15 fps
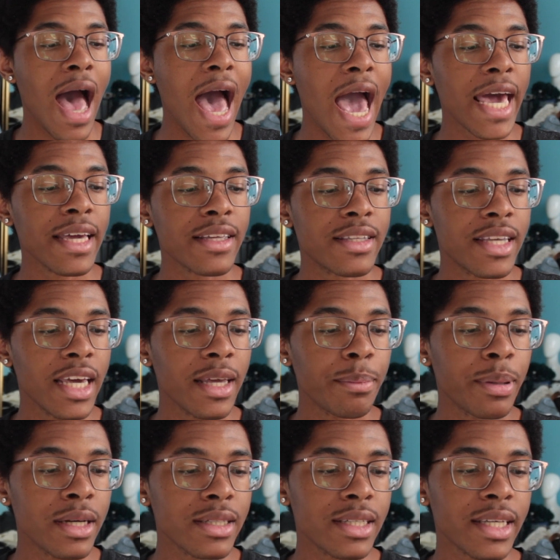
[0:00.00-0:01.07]
I
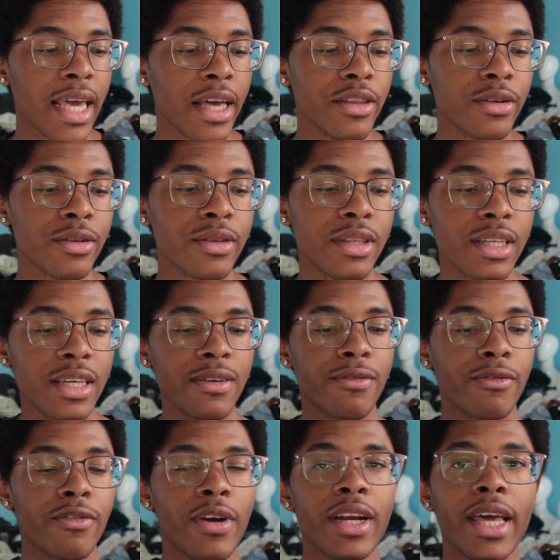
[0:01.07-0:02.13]
did put together the
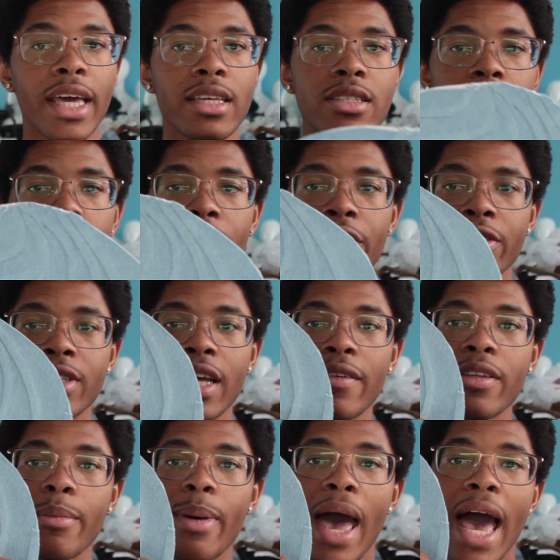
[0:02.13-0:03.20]
front exteriors
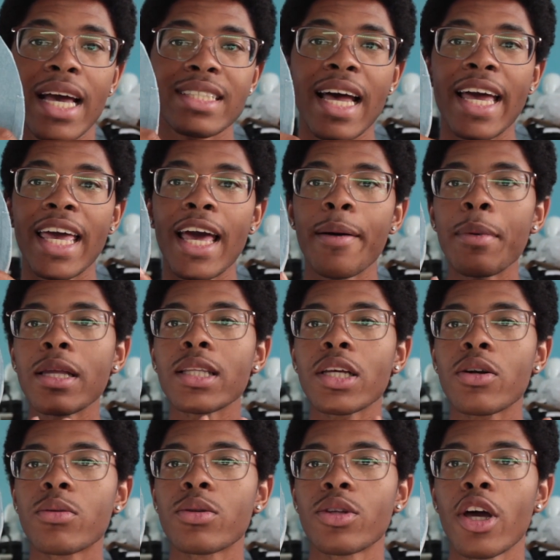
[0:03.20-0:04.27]
of the bags. I am a
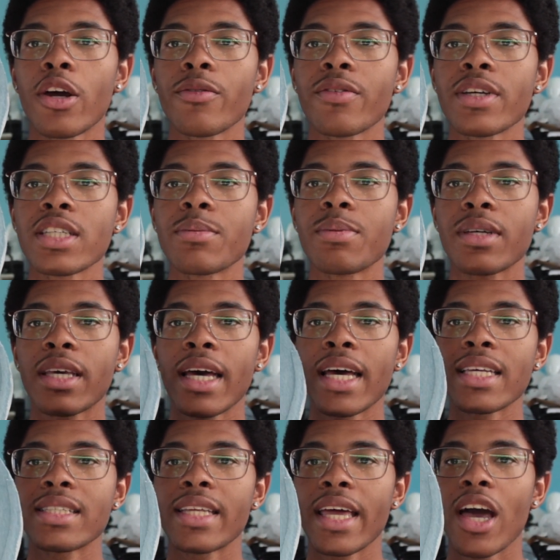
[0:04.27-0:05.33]
little nervous
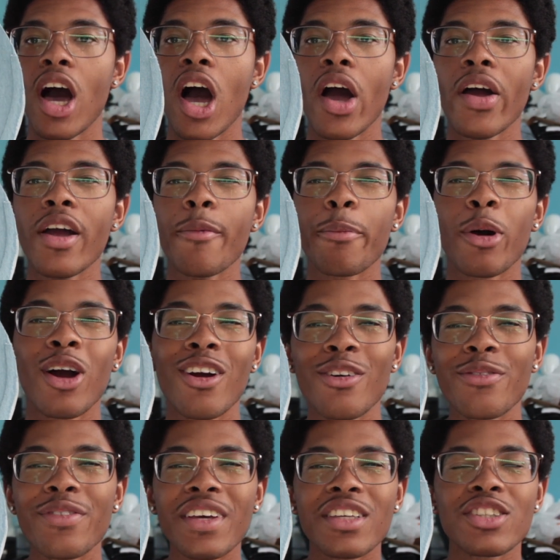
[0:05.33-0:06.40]
because they aren't
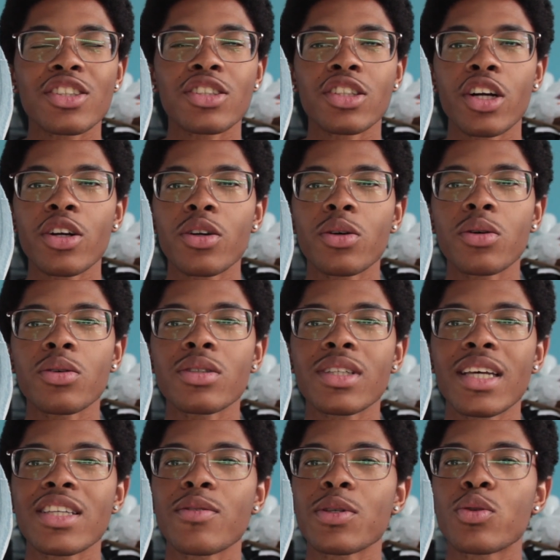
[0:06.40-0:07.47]
perfect circles
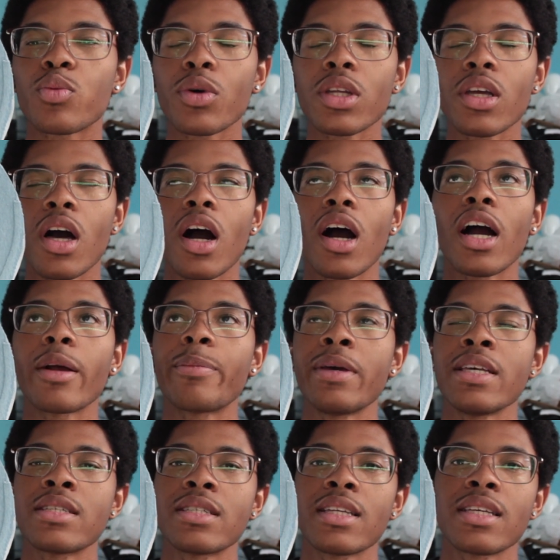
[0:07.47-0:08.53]
because it was really hard
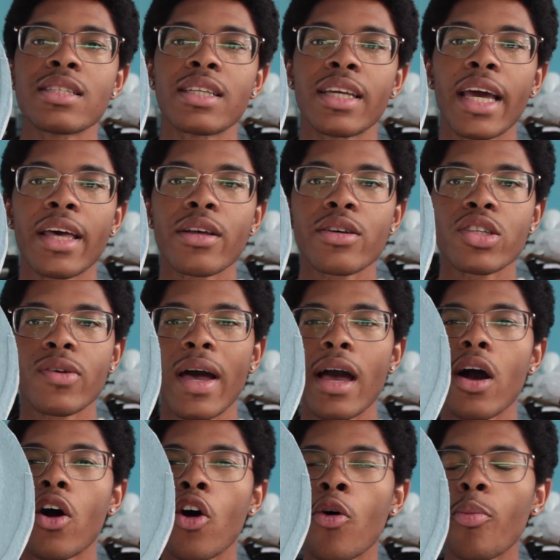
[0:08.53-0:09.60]
piecing these together. So I
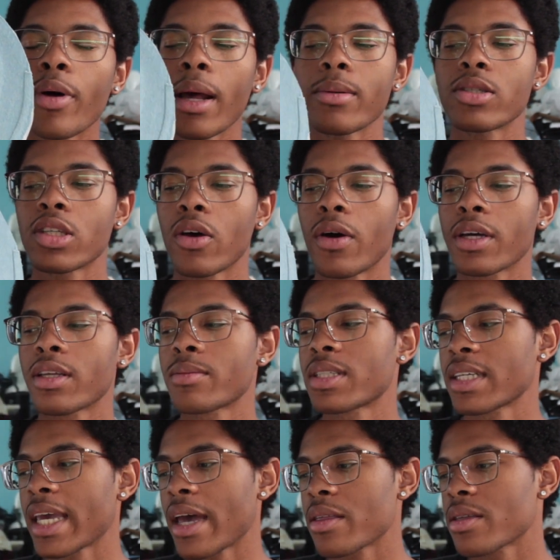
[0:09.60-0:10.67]
hope when I'm sewing them
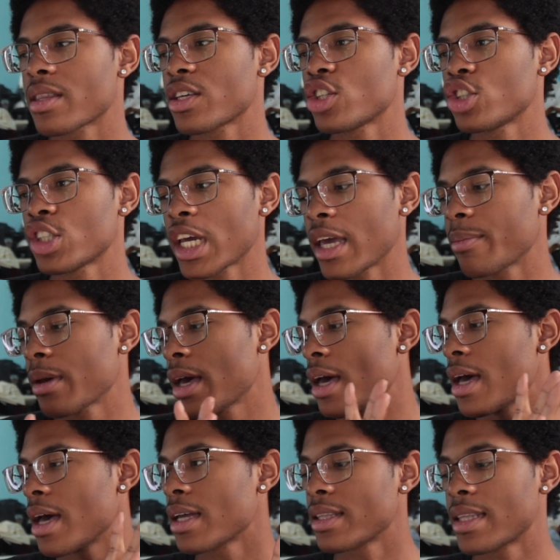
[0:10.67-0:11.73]
together, the shape
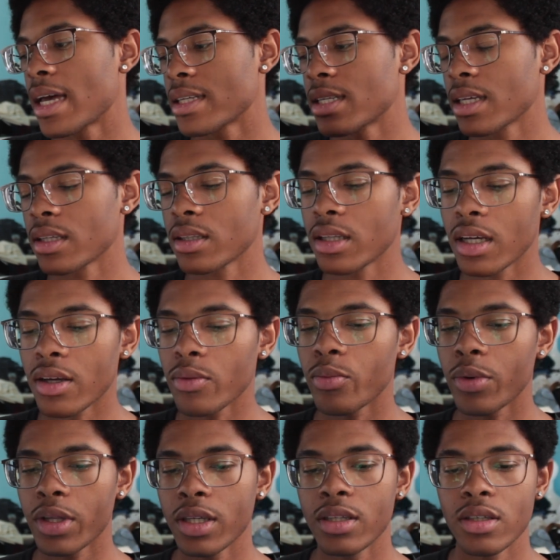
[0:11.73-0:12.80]
doesn't look
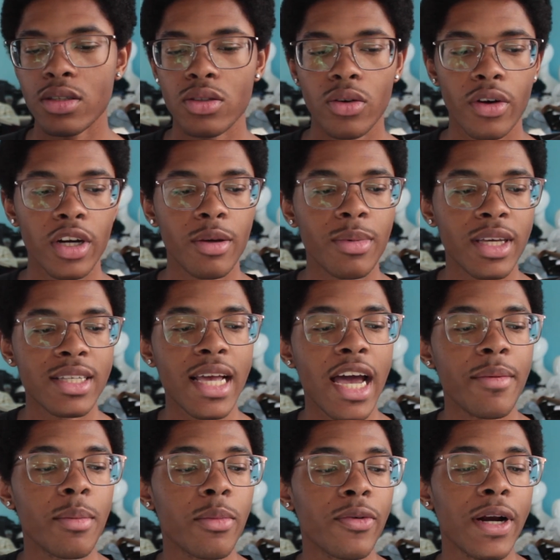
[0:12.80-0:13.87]
really distorted, because I
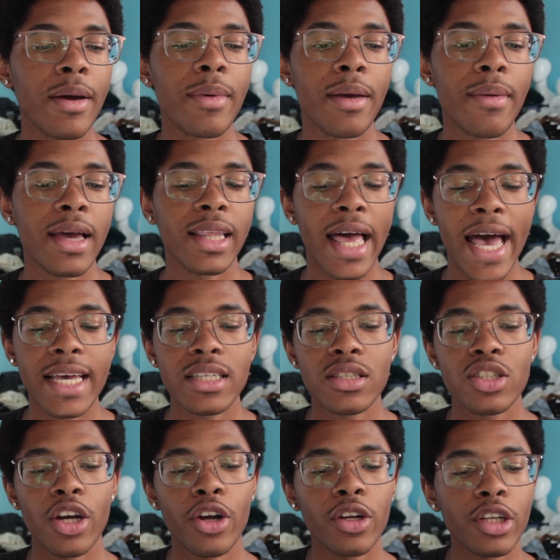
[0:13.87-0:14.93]
remember when I made my
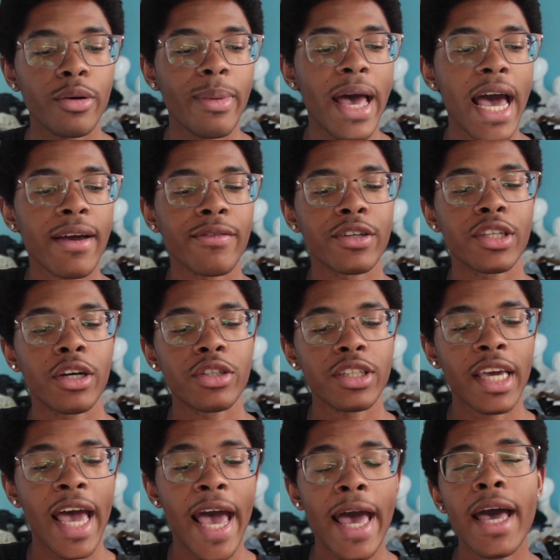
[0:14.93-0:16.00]
last circular bag for Doja
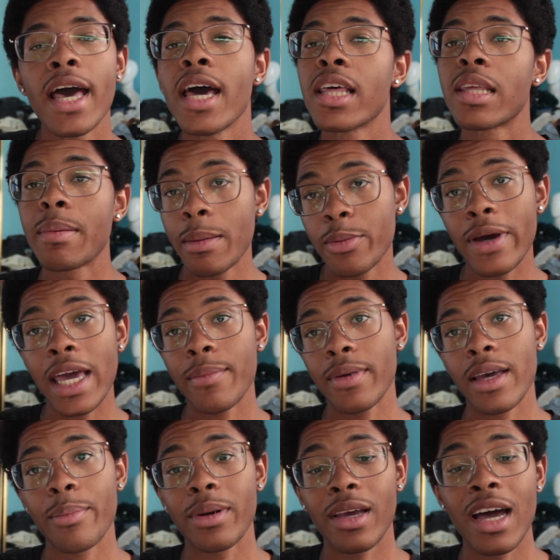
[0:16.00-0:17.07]
Cat, the people ate
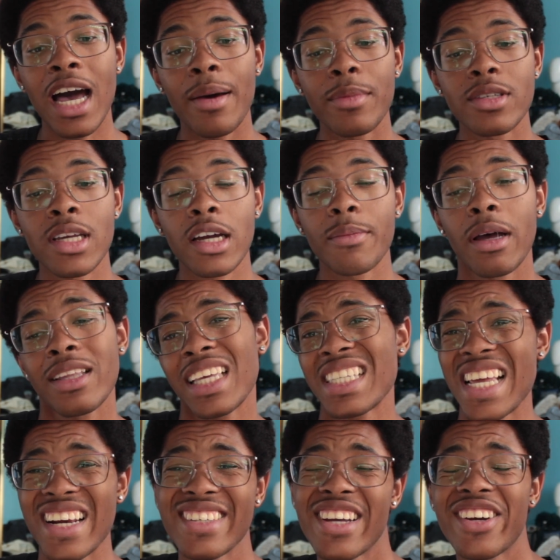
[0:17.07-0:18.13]
me up in the comments talking about, that's
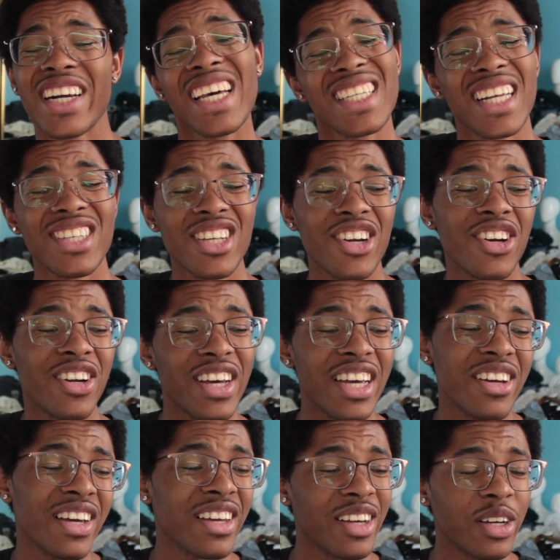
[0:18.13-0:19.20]
not a circle, that's not a circle,
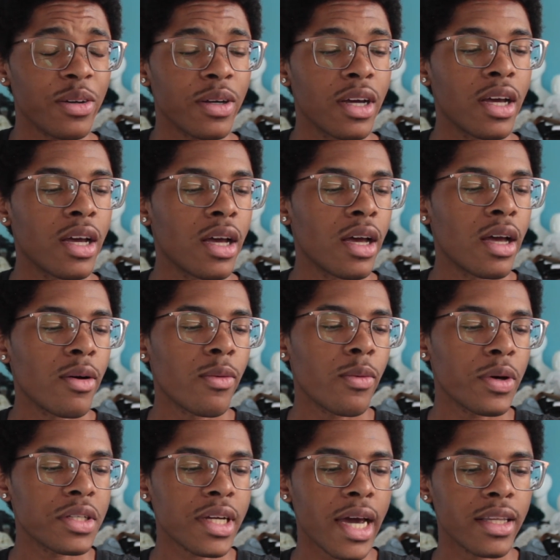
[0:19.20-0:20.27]
ew.
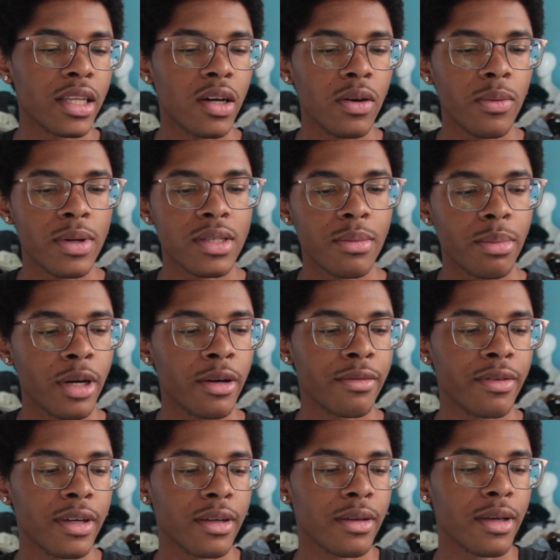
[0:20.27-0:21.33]
Which I know it wasn't
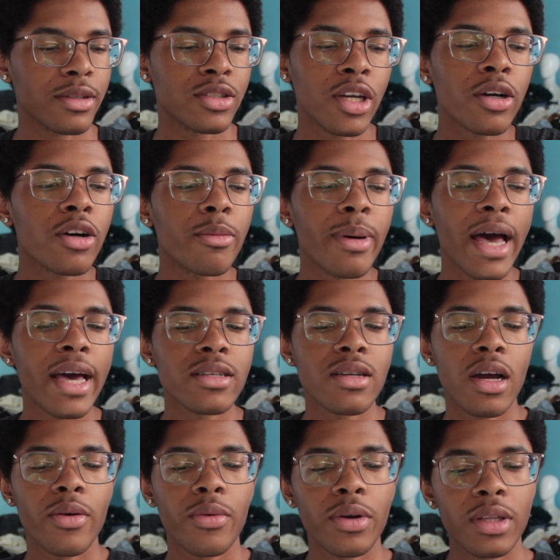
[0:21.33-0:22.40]
perfect. Circle bags
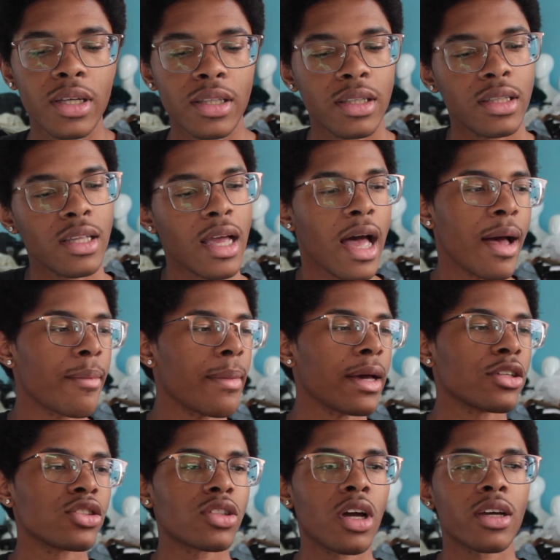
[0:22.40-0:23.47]
are really not
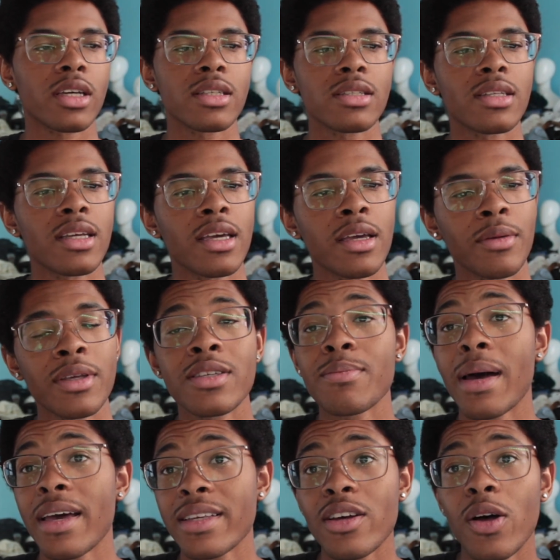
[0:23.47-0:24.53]
my strongest thing. This is
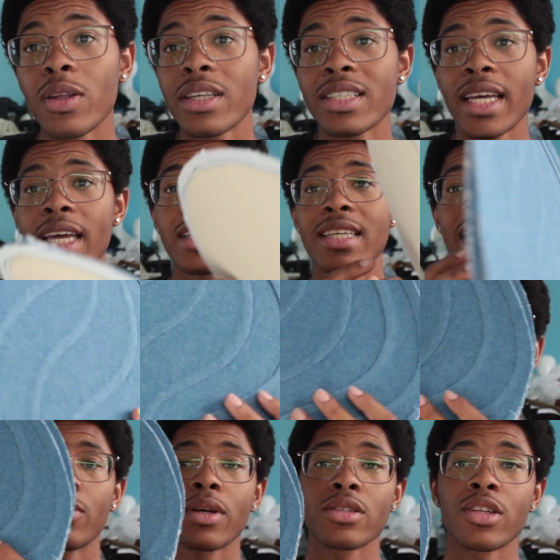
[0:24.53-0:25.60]
my only second time
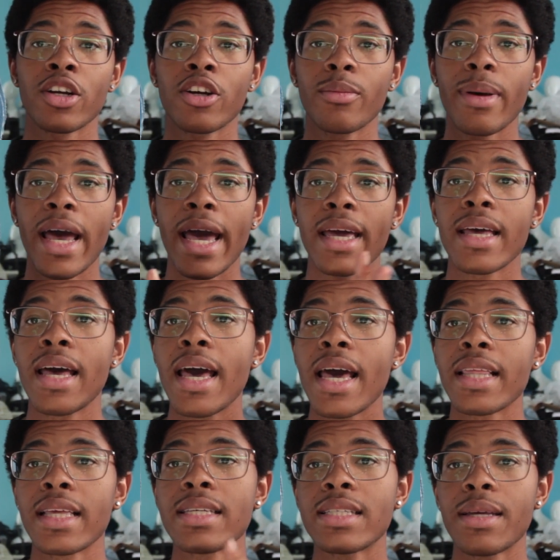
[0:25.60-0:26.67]
doing a circle bag.
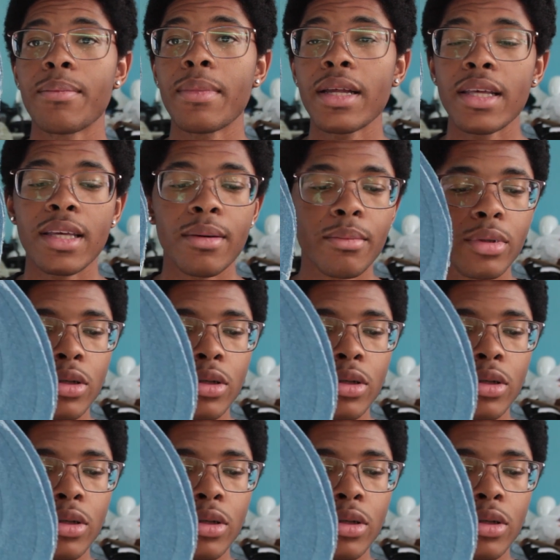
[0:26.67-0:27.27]
This is the medium